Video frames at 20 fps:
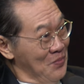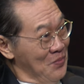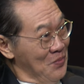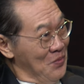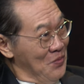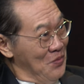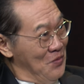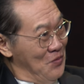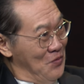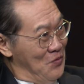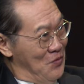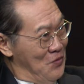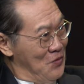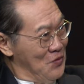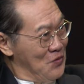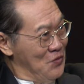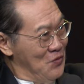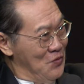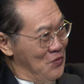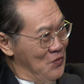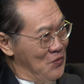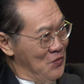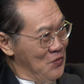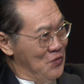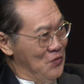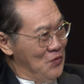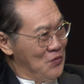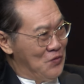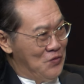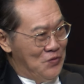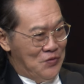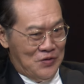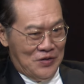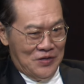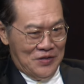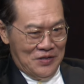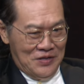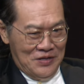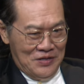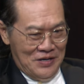to go to
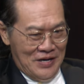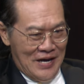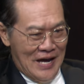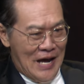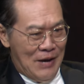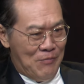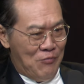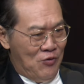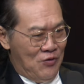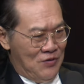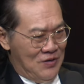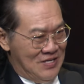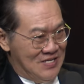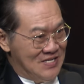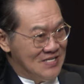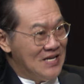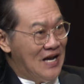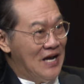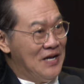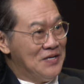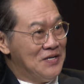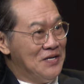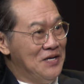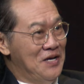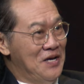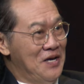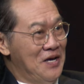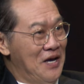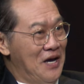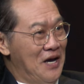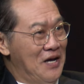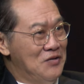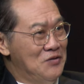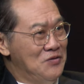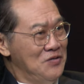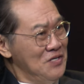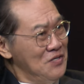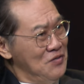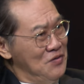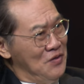an app or a site and
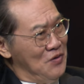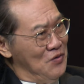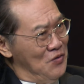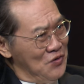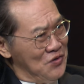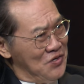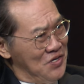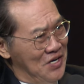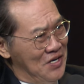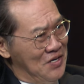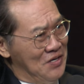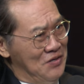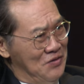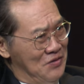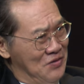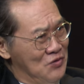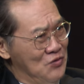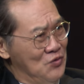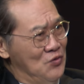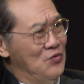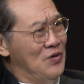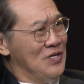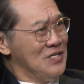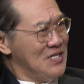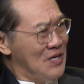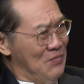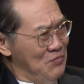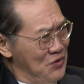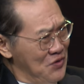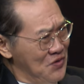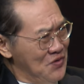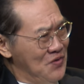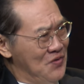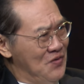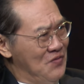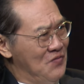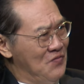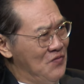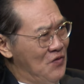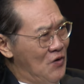just to negotiate, to do a
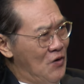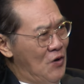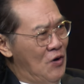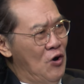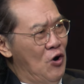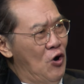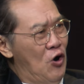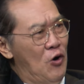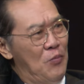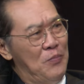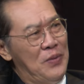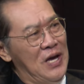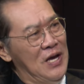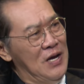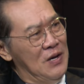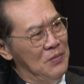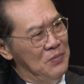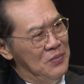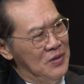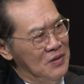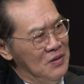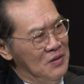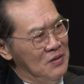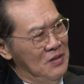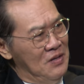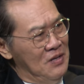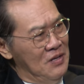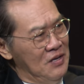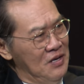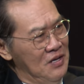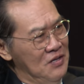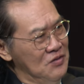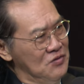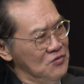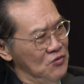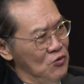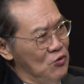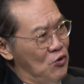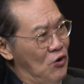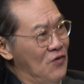submission or pay a bill. It is
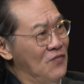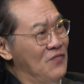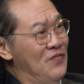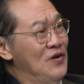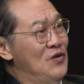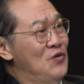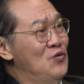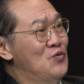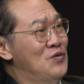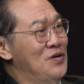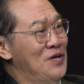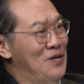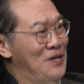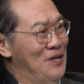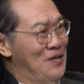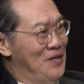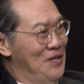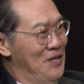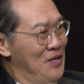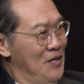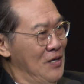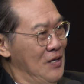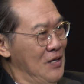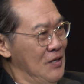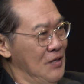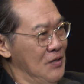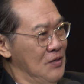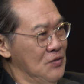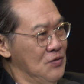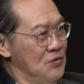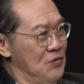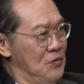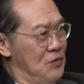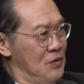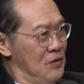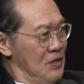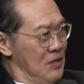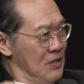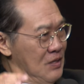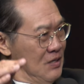so convoluted. So
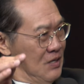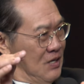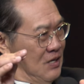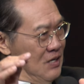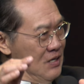the